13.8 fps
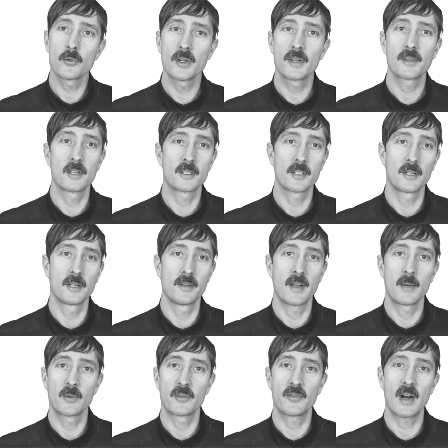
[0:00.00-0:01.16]
researcher
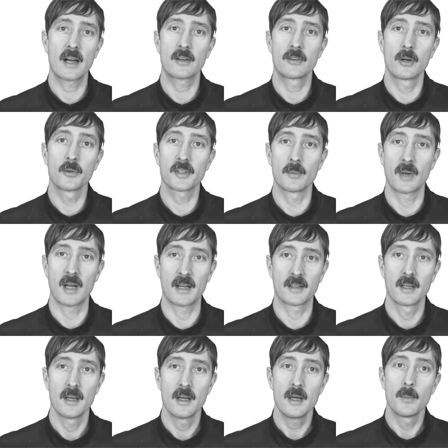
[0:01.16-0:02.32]
named Frank
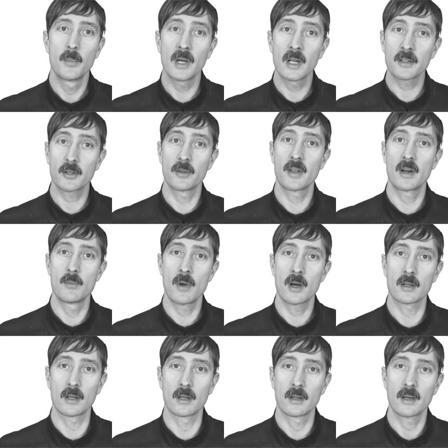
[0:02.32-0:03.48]
Rosenblatt built on their
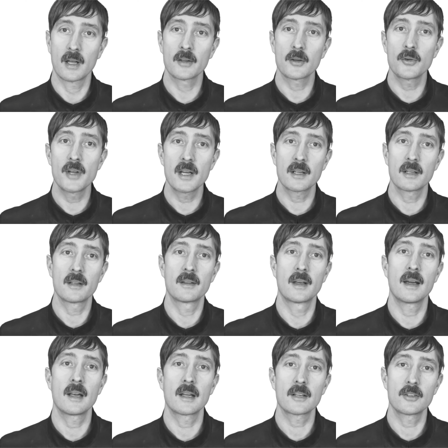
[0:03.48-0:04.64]
model and created an
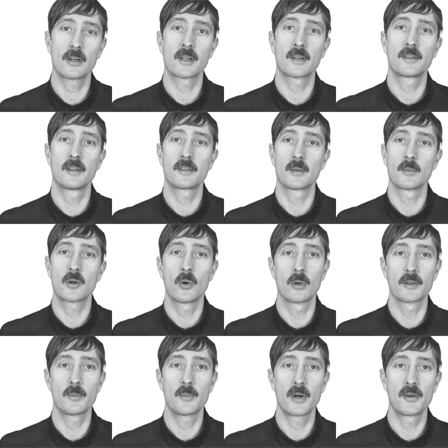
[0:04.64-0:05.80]
electronic system
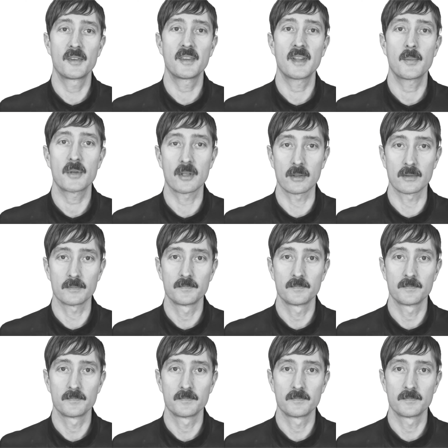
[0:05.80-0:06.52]
called the perceptron.